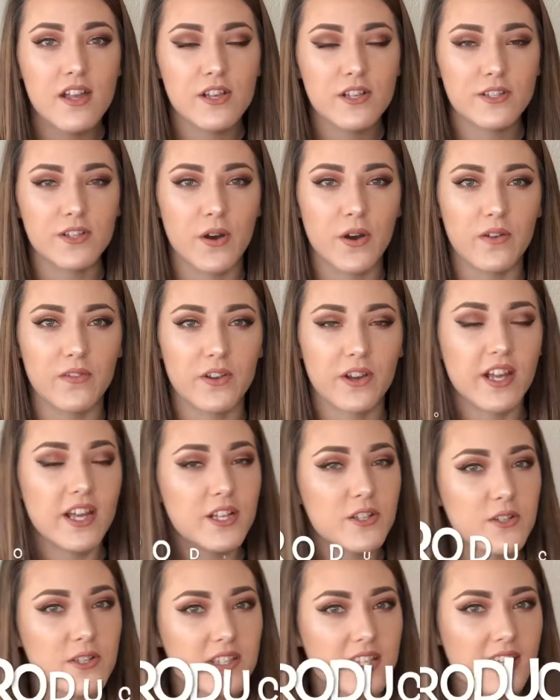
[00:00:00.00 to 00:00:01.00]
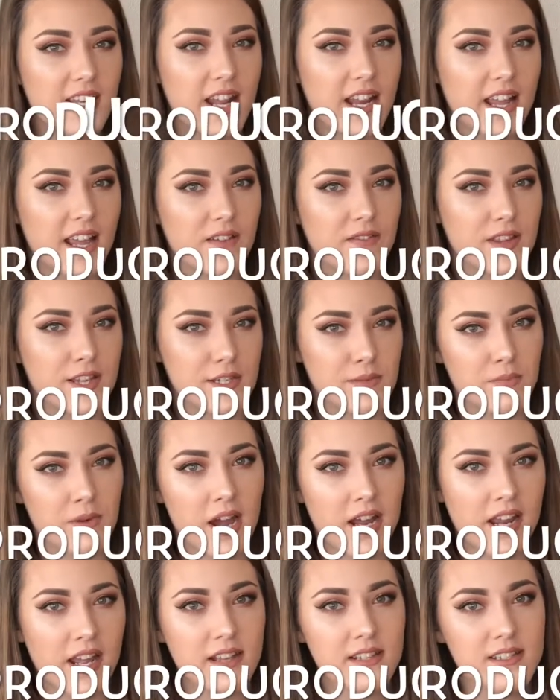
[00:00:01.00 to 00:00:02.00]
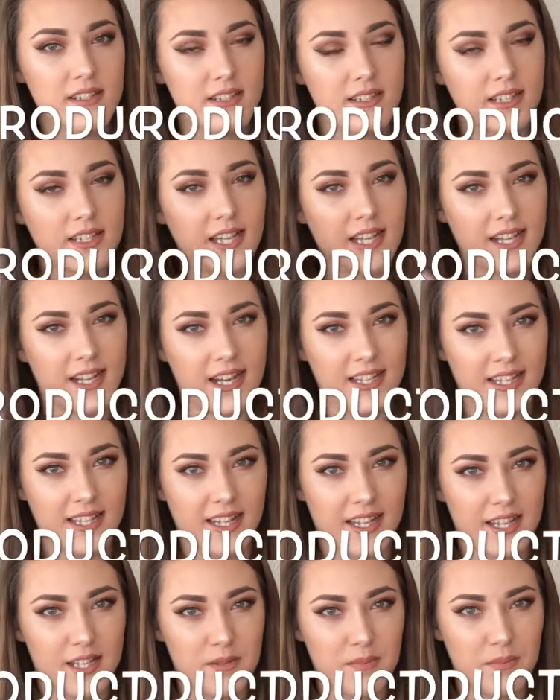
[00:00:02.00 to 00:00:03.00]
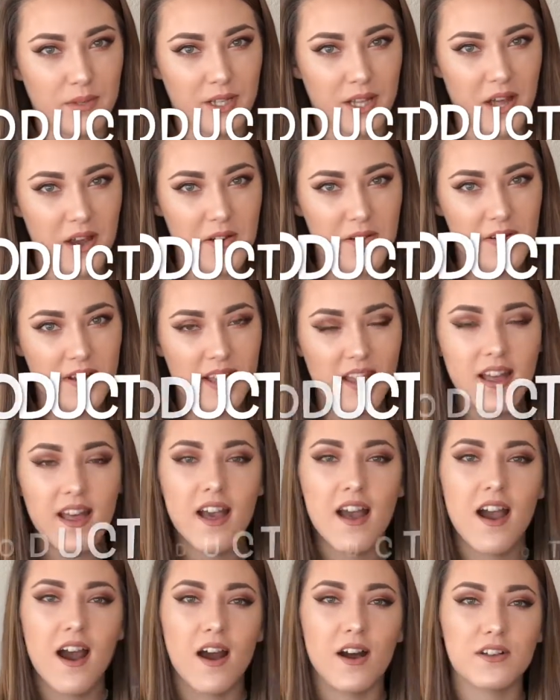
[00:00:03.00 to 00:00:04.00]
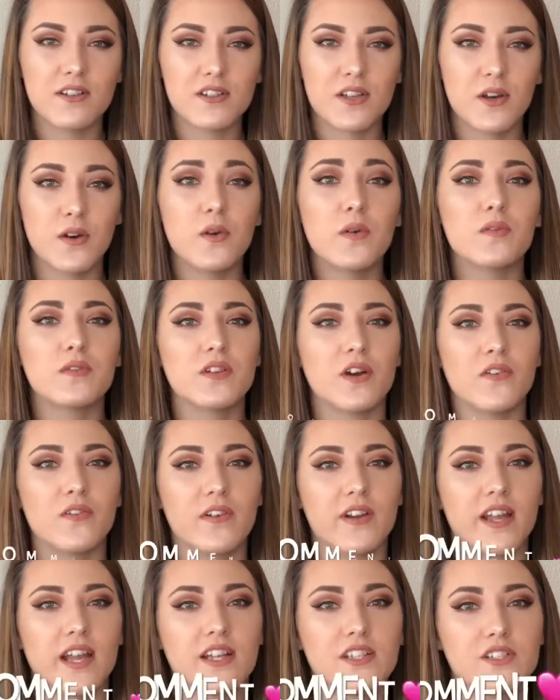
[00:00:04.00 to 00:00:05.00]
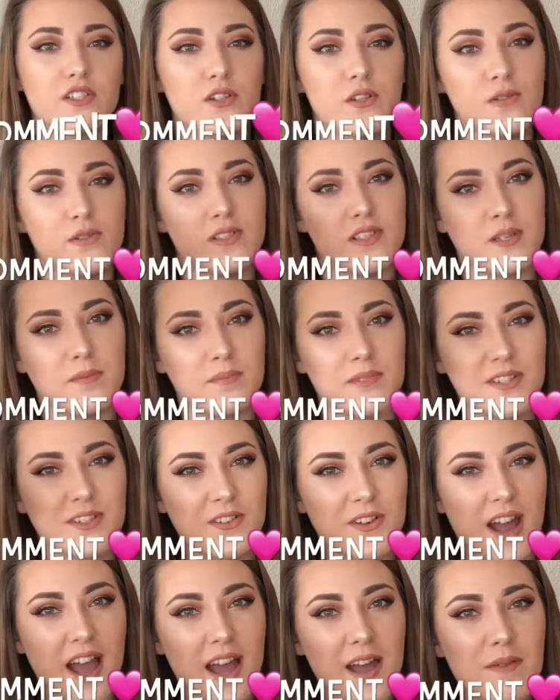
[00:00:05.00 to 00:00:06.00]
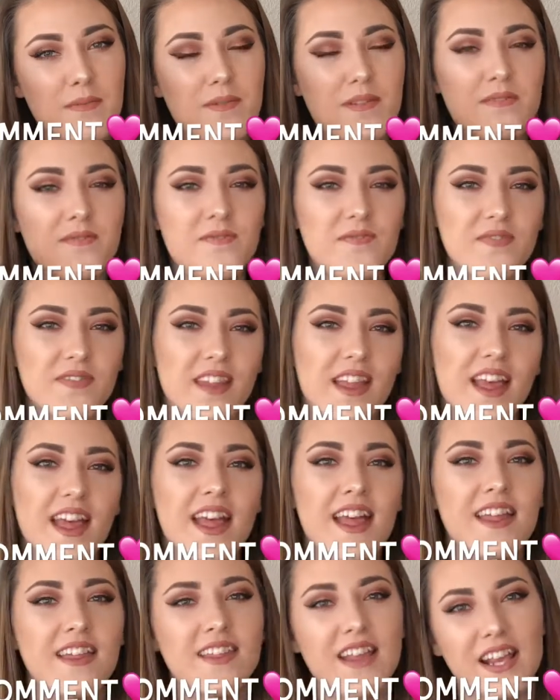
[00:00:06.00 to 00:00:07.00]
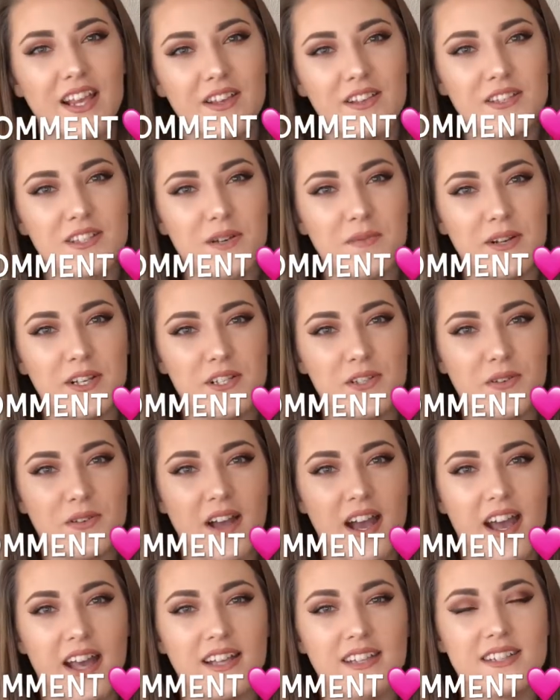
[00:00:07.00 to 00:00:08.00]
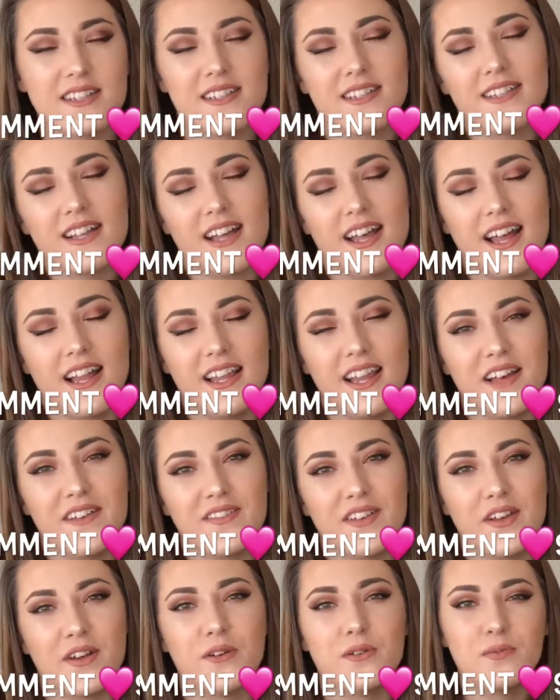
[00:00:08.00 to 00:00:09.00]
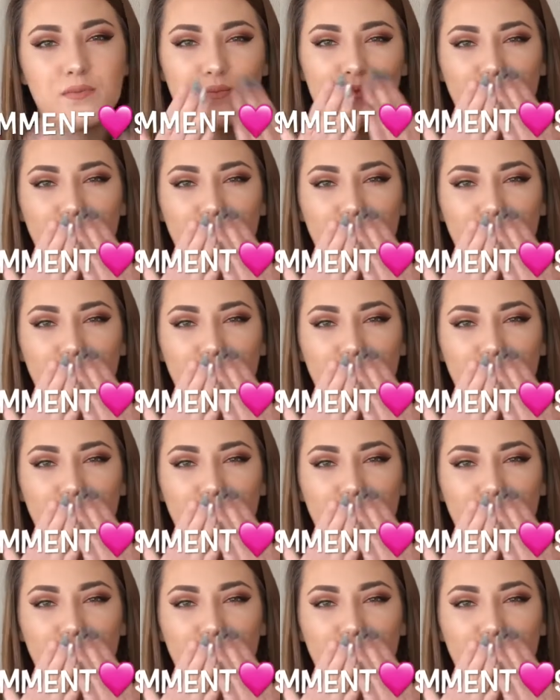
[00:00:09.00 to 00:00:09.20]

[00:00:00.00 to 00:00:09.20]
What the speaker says: So if you're interested in any of these products, click on the link below. Also, don't forget to subscribe. Thank you so much, you guys. I love you.